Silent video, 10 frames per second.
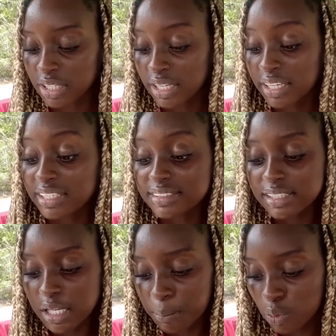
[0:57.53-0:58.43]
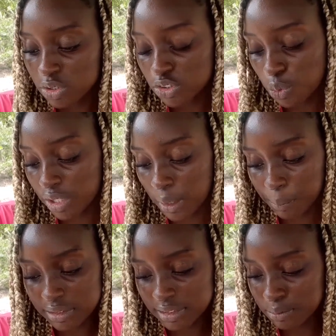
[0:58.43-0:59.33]
"You see the boats going up
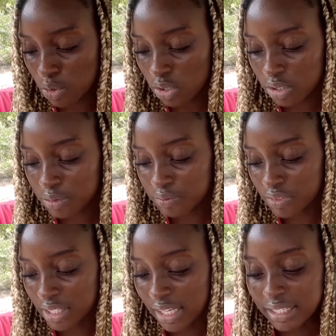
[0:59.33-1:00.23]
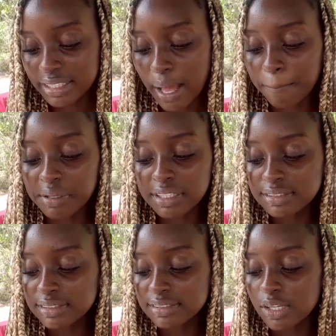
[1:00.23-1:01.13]
in smoke? That
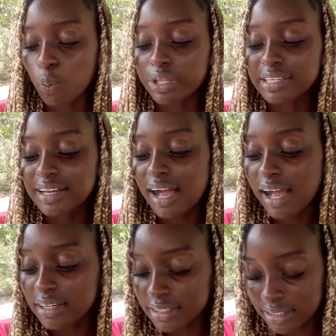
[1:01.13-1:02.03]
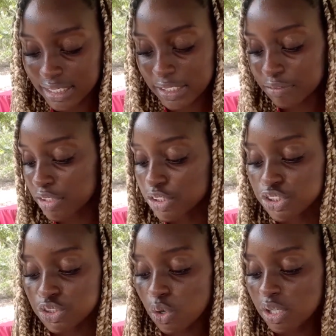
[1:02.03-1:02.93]
means we cannot leave these
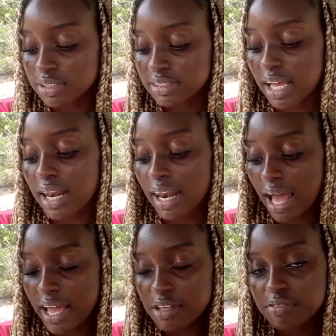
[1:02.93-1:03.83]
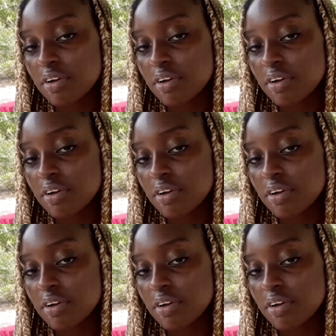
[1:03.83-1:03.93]
shores alive